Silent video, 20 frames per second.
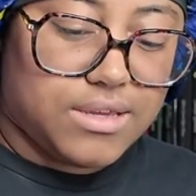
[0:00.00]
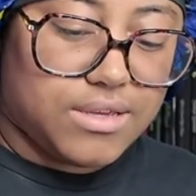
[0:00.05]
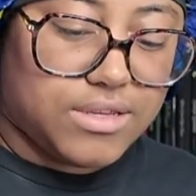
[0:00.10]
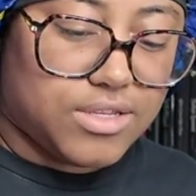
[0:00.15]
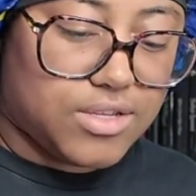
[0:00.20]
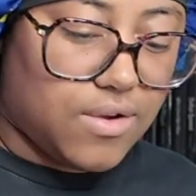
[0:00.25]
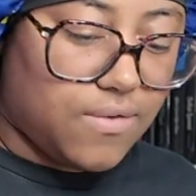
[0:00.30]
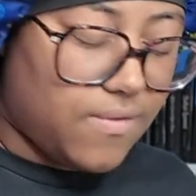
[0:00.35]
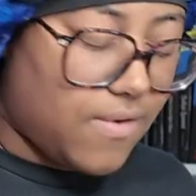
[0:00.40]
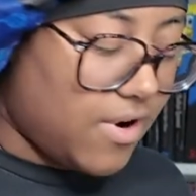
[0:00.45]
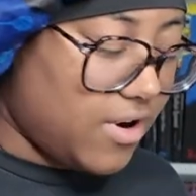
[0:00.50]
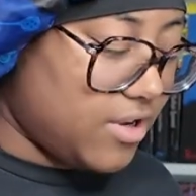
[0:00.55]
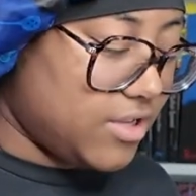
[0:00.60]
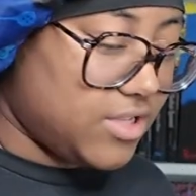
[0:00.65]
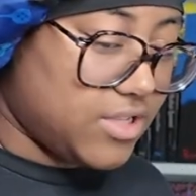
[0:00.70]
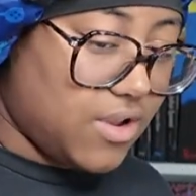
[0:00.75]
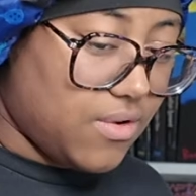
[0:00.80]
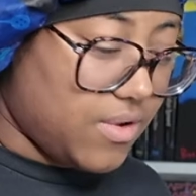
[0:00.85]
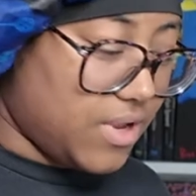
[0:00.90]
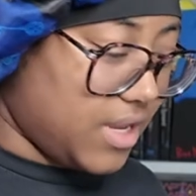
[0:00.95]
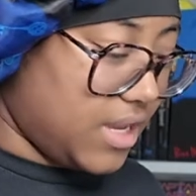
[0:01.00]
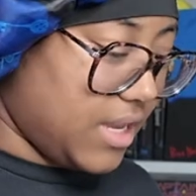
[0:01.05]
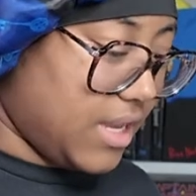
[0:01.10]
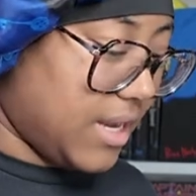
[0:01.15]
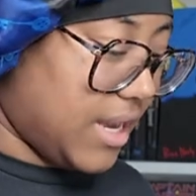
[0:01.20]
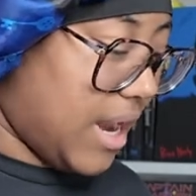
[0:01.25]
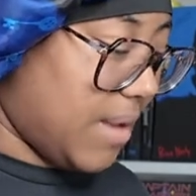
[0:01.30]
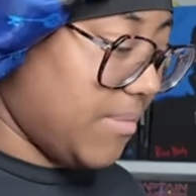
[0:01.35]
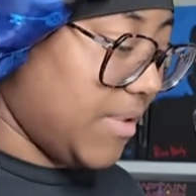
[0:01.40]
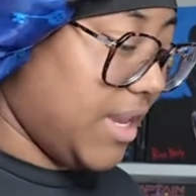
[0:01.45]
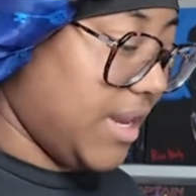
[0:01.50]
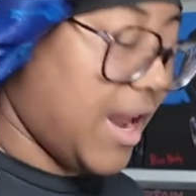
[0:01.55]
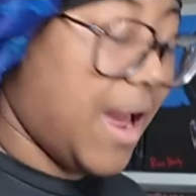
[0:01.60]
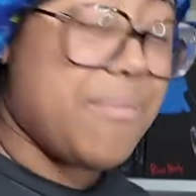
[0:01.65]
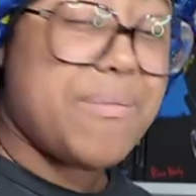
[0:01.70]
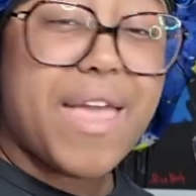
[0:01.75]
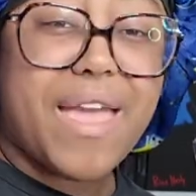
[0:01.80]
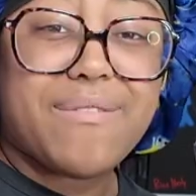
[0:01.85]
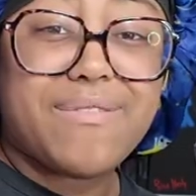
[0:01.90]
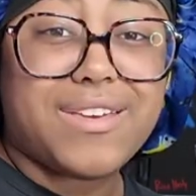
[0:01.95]
So far so good. I mean,
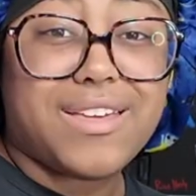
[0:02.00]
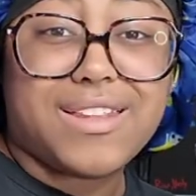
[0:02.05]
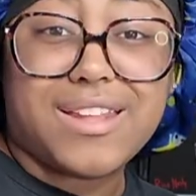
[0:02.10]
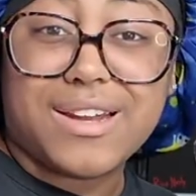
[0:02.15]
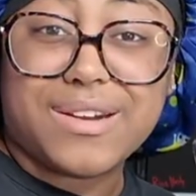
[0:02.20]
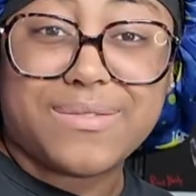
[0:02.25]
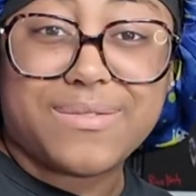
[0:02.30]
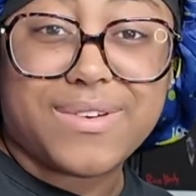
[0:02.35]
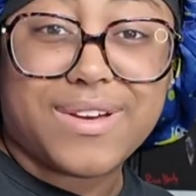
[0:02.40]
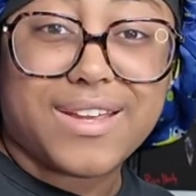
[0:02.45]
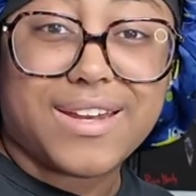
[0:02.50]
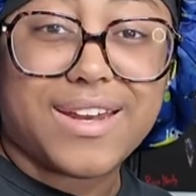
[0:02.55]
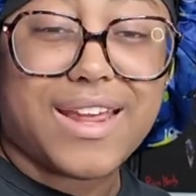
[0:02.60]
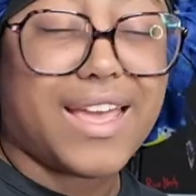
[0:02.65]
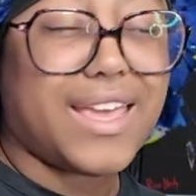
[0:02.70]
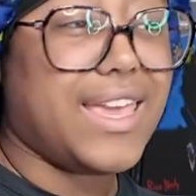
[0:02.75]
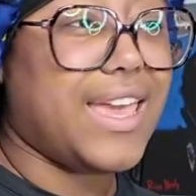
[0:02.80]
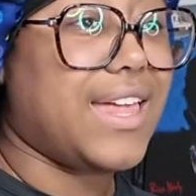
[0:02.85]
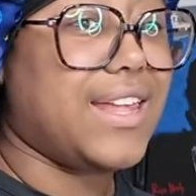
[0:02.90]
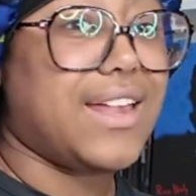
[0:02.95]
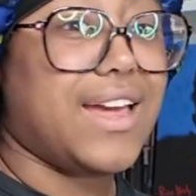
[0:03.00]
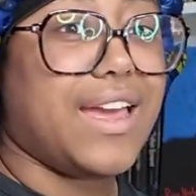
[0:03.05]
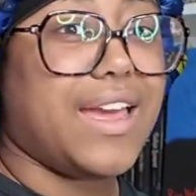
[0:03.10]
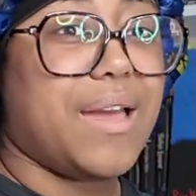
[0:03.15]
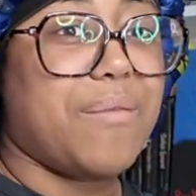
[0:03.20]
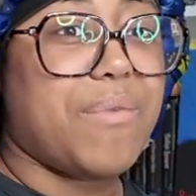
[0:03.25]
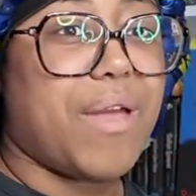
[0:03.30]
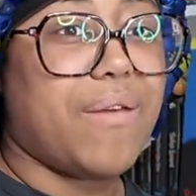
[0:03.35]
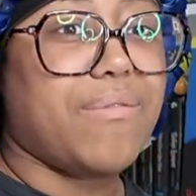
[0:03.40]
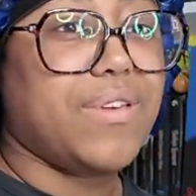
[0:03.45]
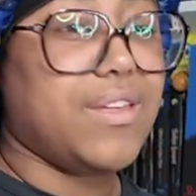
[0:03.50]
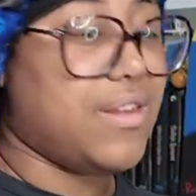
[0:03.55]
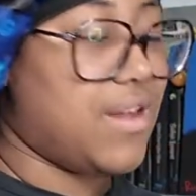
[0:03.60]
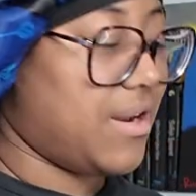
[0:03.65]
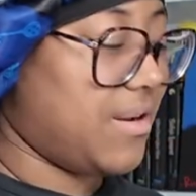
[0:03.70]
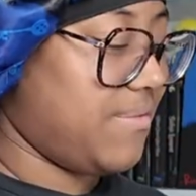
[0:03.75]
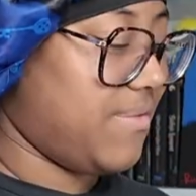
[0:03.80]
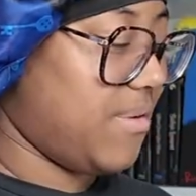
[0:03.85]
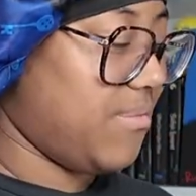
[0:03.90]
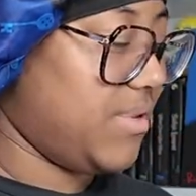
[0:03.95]
I'm having a lot of fun. I can't lie. I'm having a lot
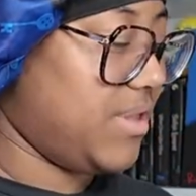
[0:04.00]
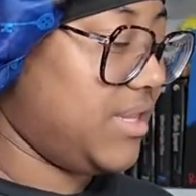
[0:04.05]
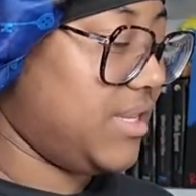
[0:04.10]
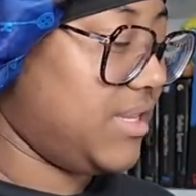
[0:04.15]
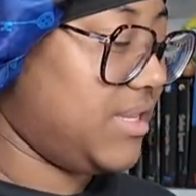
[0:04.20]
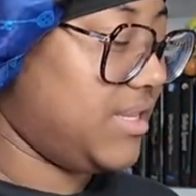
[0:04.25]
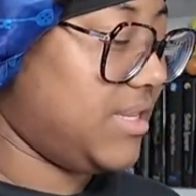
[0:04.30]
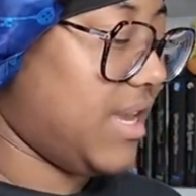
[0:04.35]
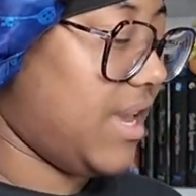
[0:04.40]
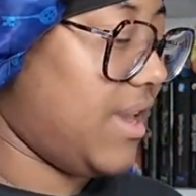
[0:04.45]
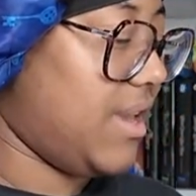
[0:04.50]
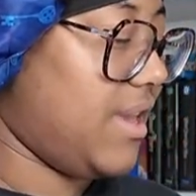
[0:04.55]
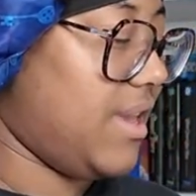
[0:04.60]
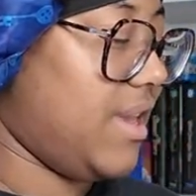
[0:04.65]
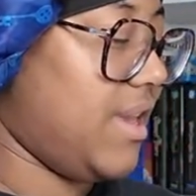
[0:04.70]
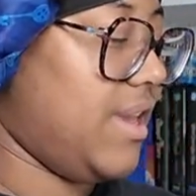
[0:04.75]
of fun with this set.